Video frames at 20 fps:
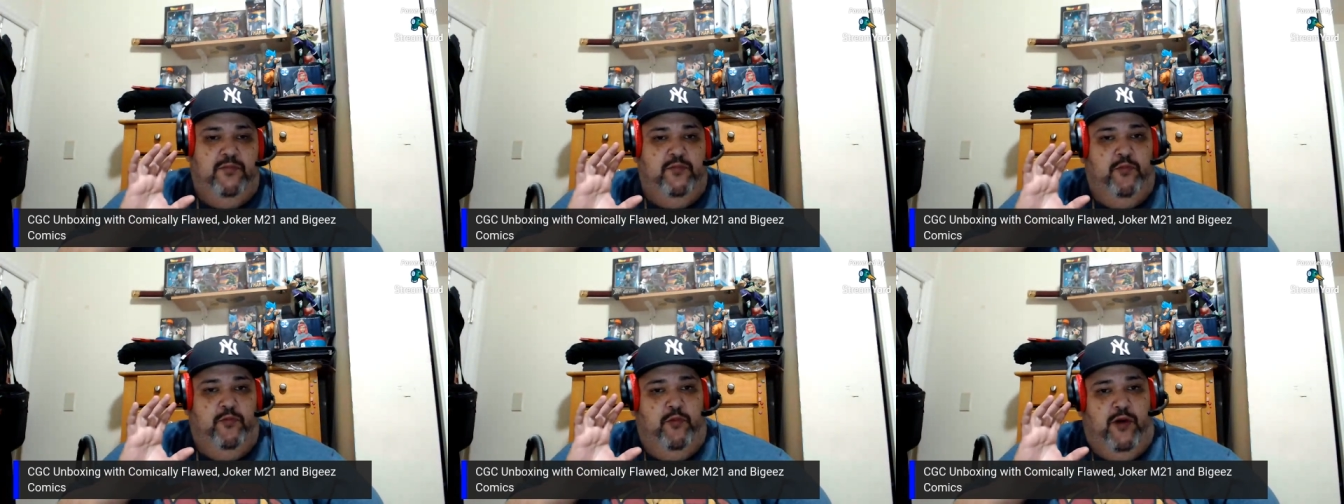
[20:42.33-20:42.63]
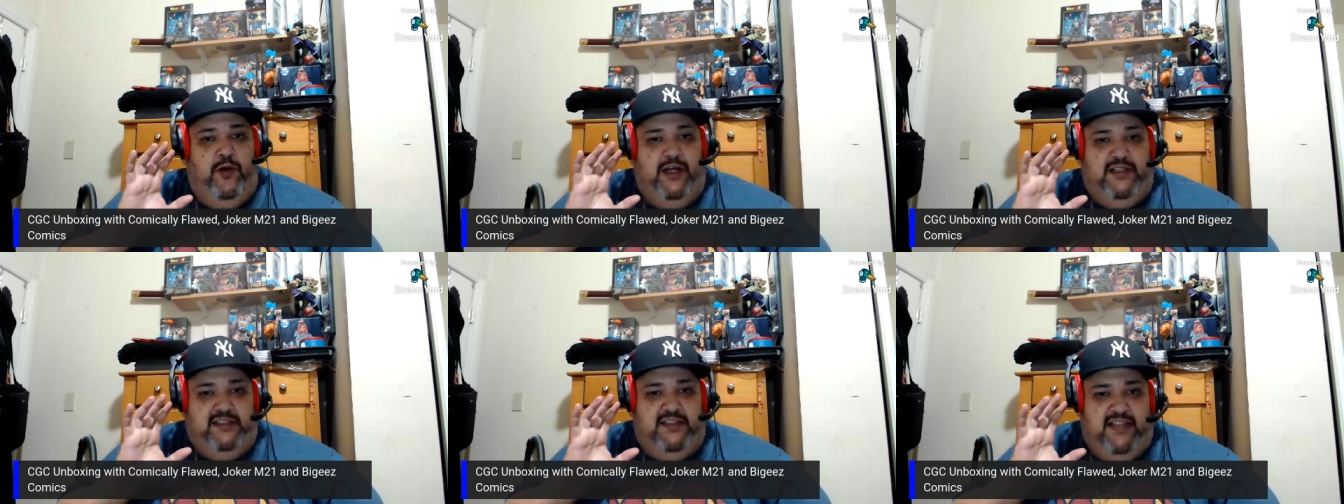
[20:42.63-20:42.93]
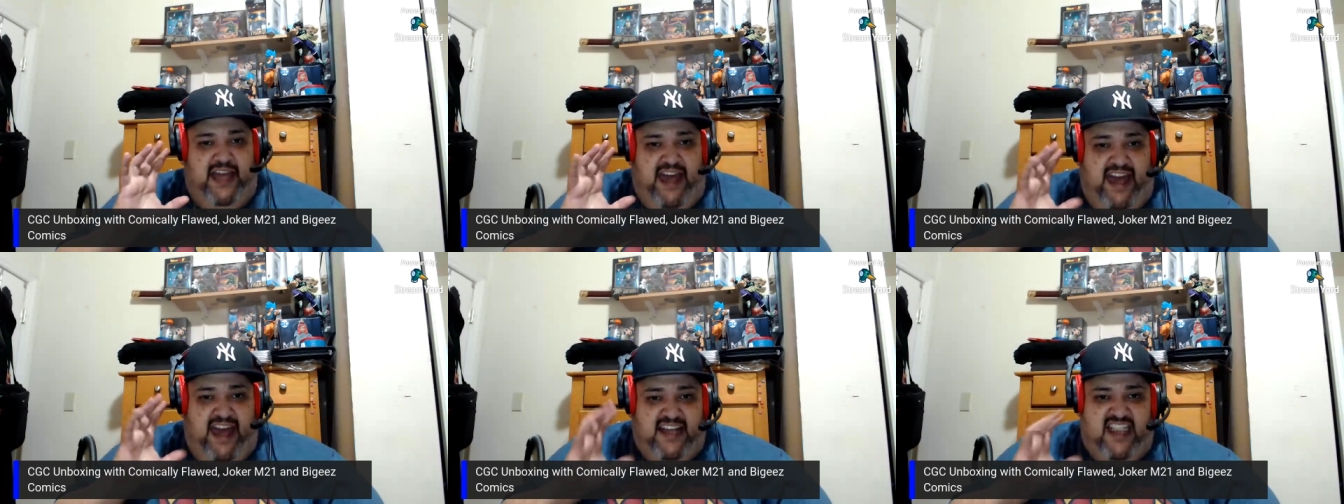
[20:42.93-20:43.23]
what
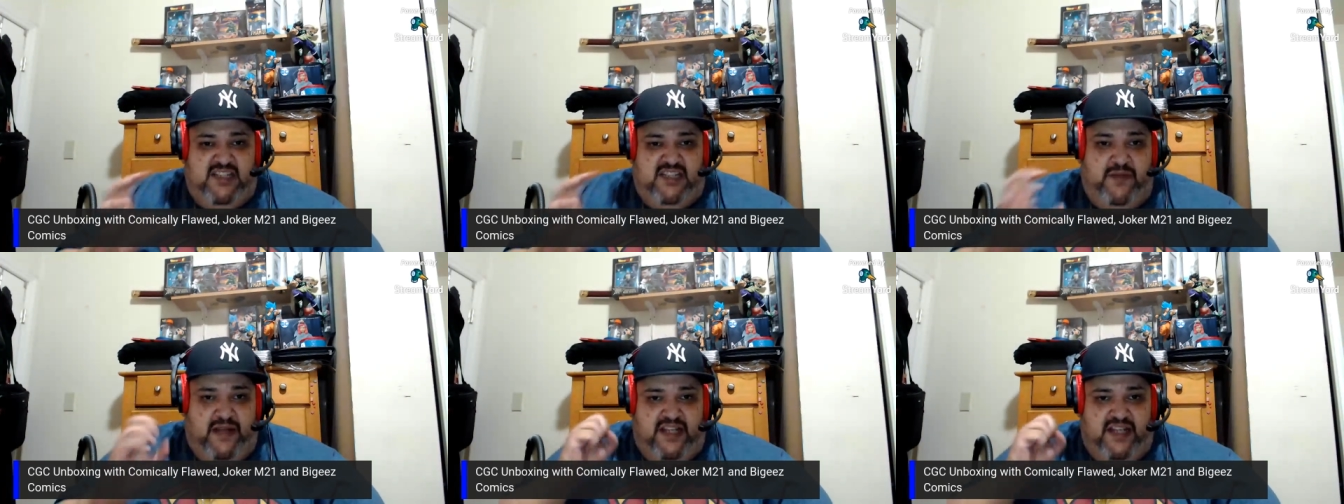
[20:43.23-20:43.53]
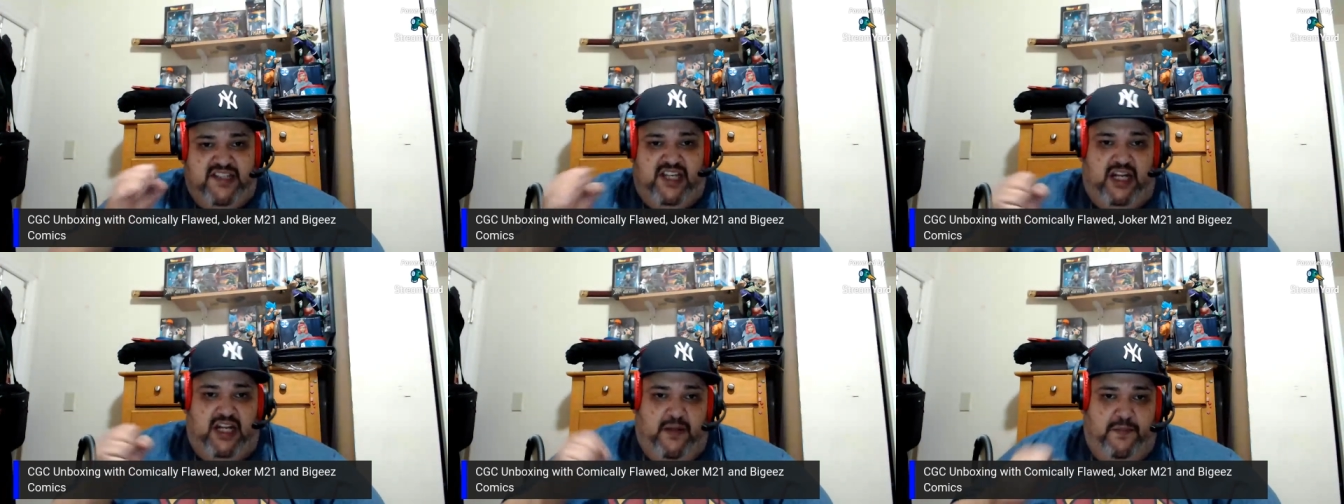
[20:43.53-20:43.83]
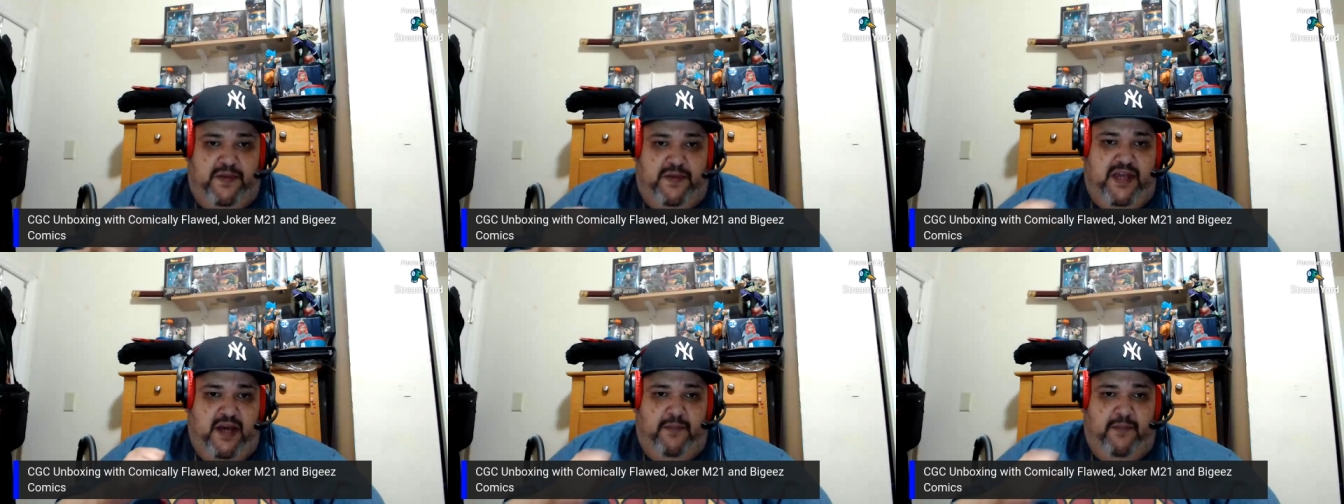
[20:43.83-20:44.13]
the X Men is gonna
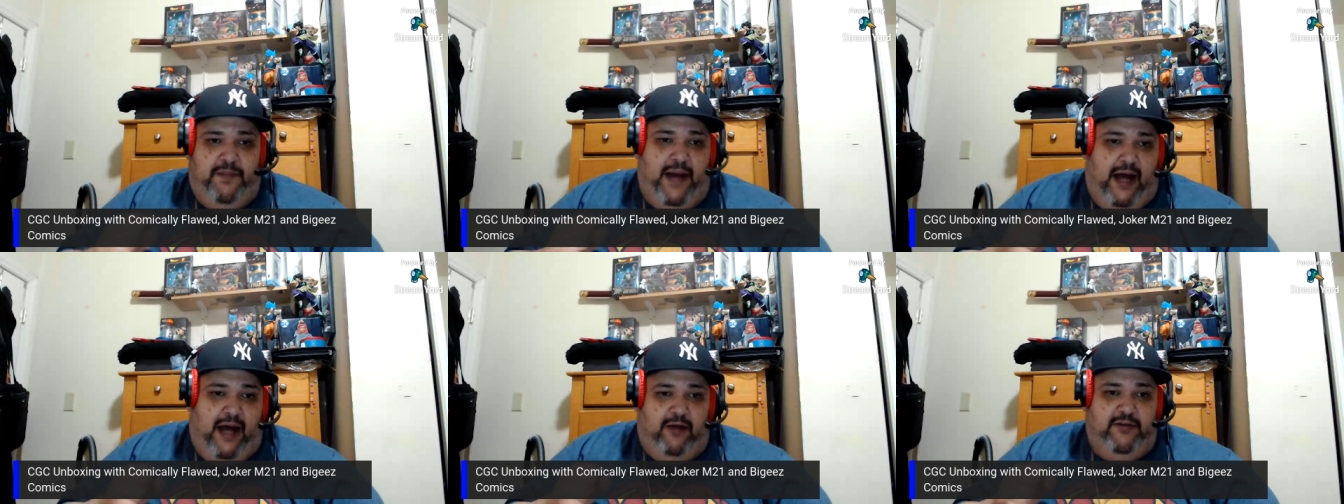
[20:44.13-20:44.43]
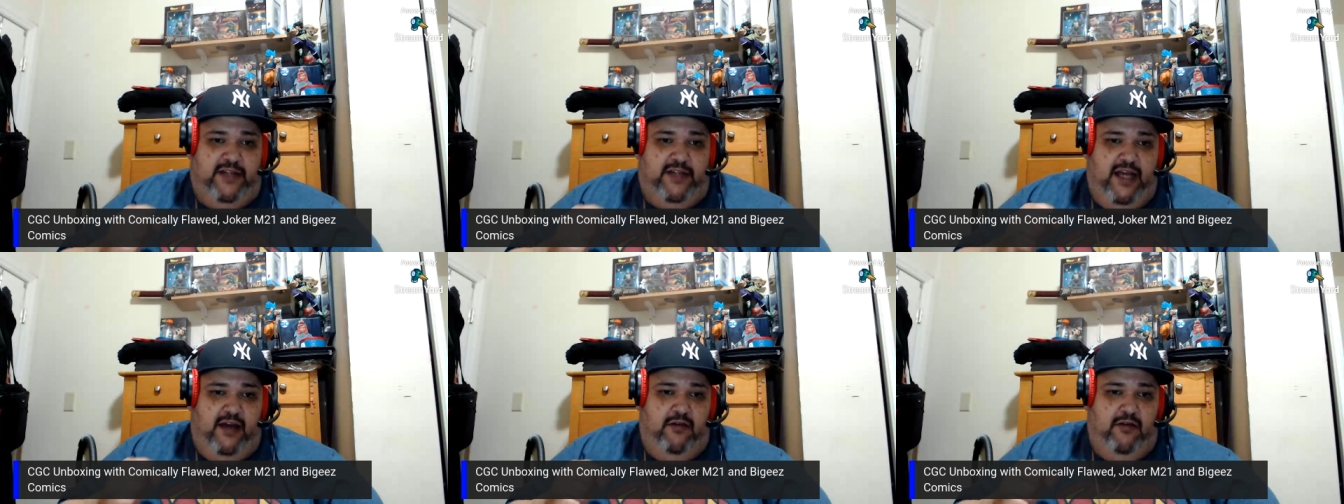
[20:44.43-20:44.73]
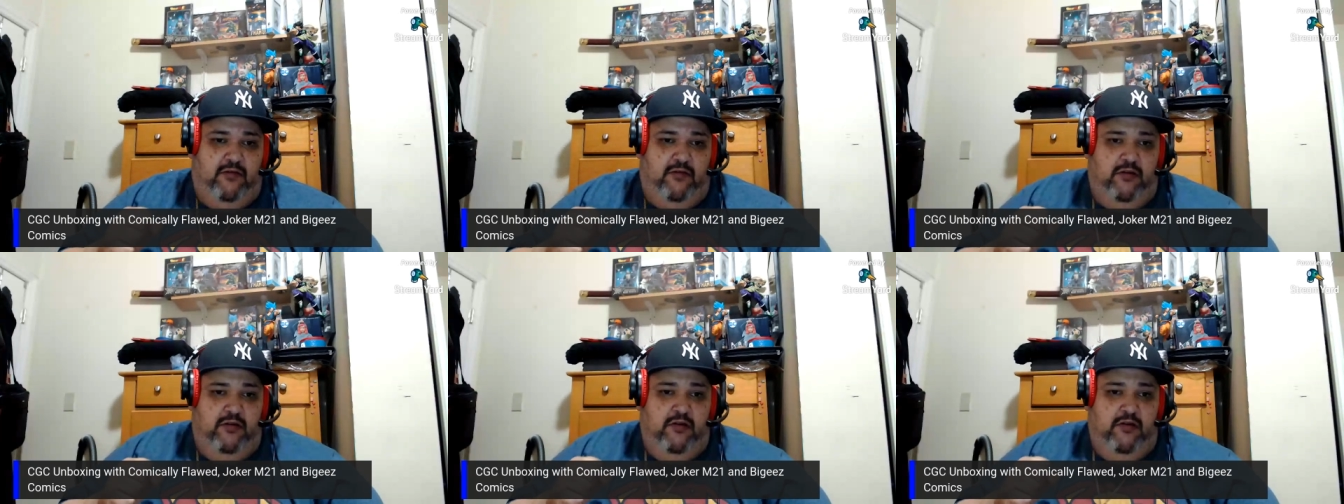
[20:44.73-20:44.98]
be about now